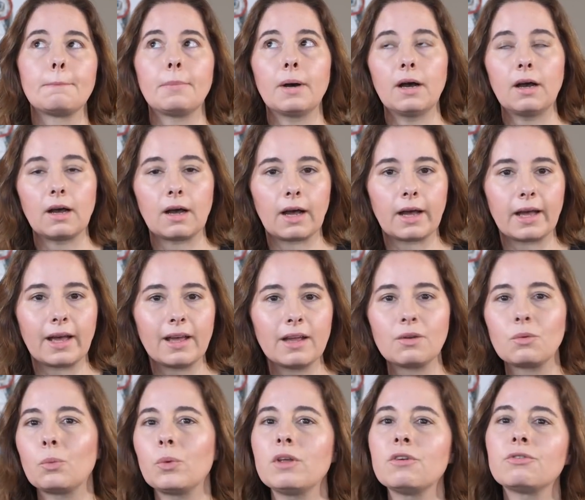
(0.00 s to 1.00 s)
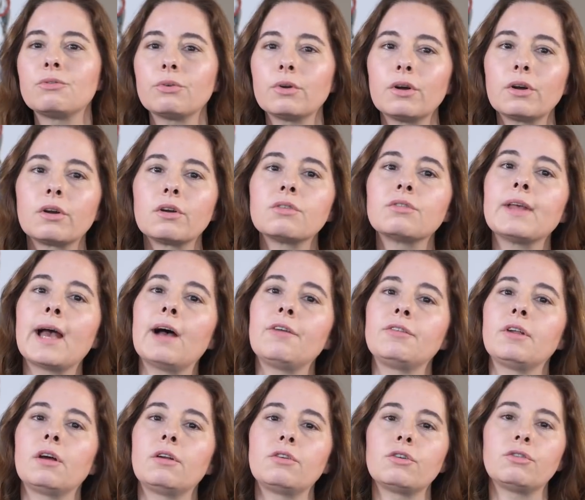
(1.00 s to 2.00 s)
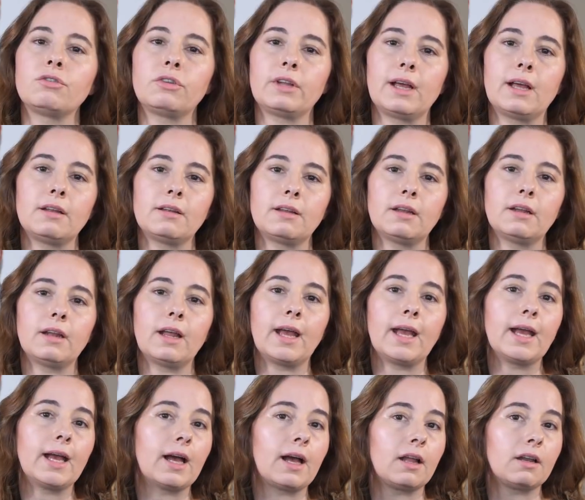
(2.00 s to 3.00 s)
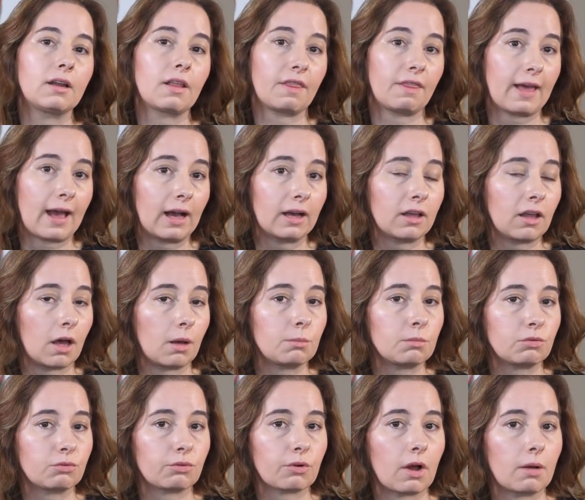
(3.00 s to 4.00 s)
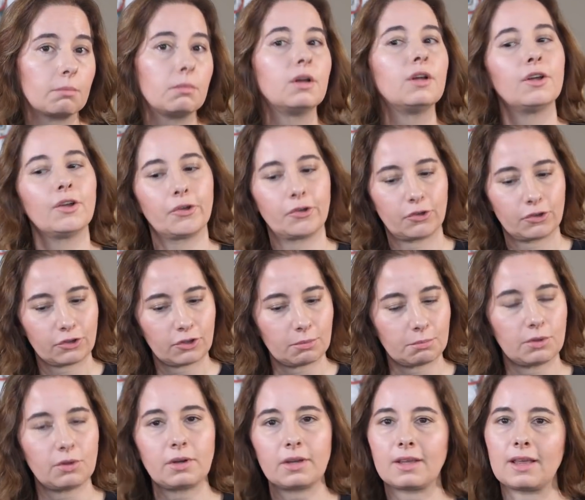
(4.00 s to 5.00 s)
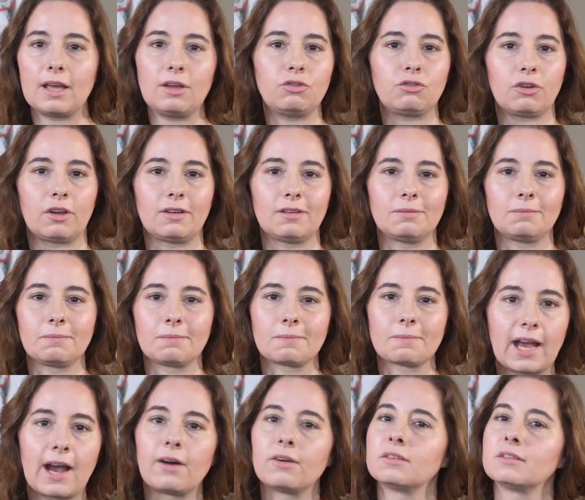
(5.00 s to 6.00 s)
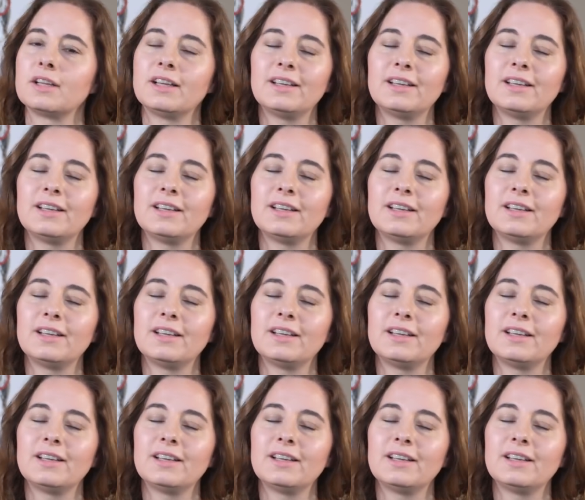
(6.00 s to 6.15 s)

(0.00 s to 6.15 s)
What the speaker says: but we first have to understand it, and that comes from communication. Now,